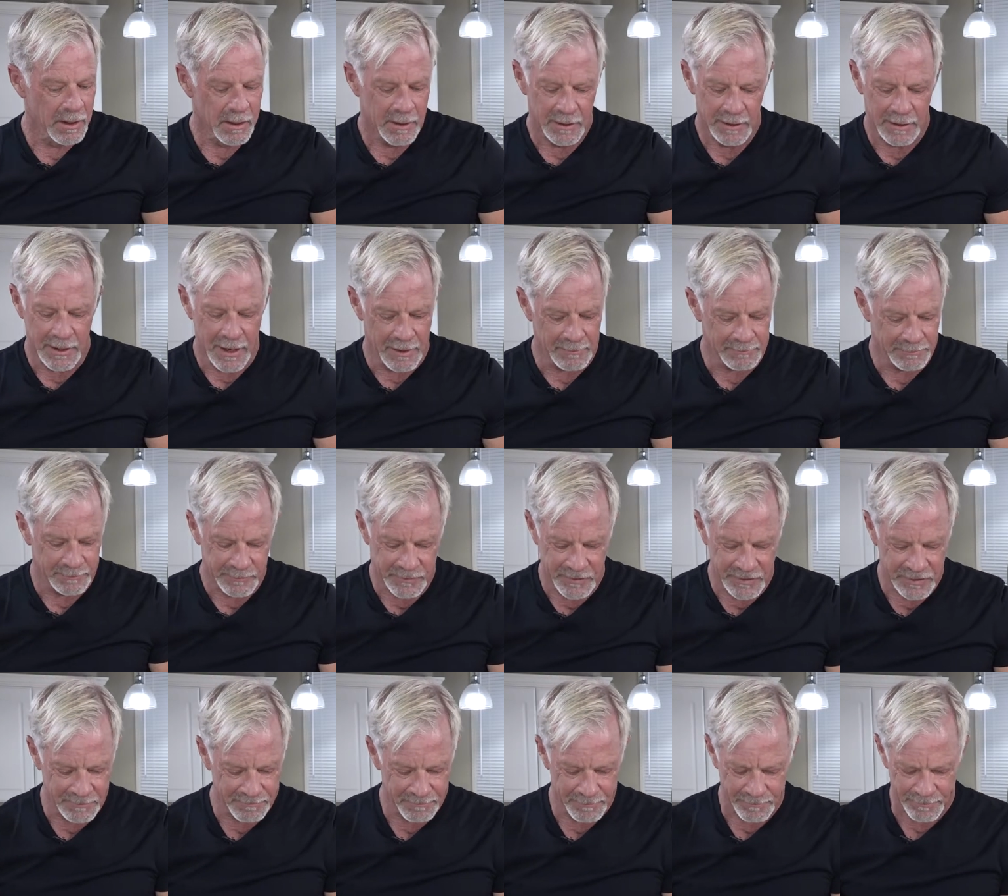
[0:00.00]
Yeah,
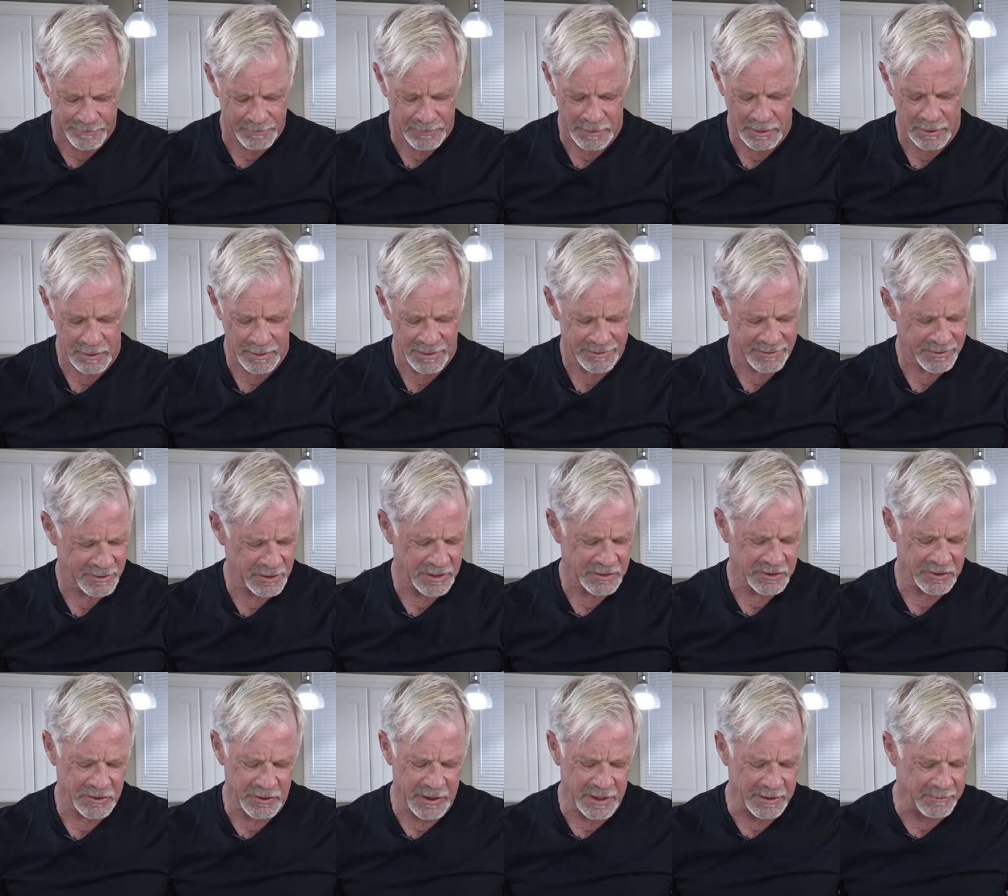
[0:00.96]
it's
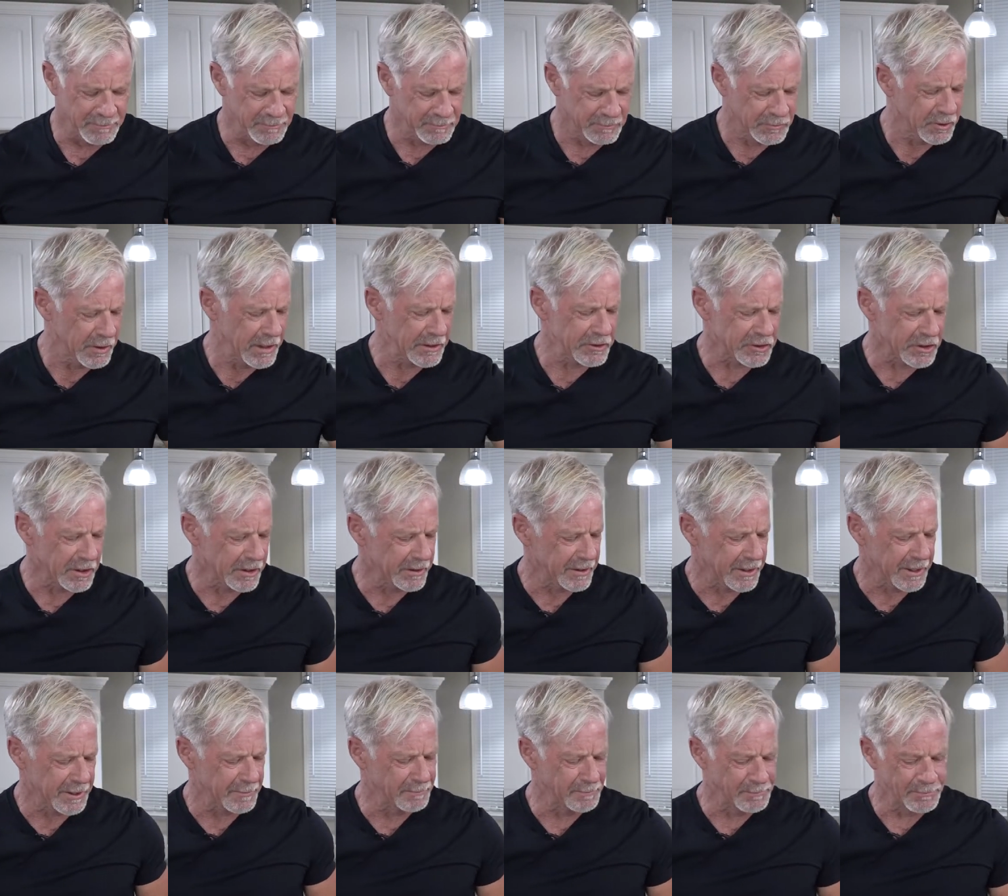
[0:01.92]
great. Great Chardonnay.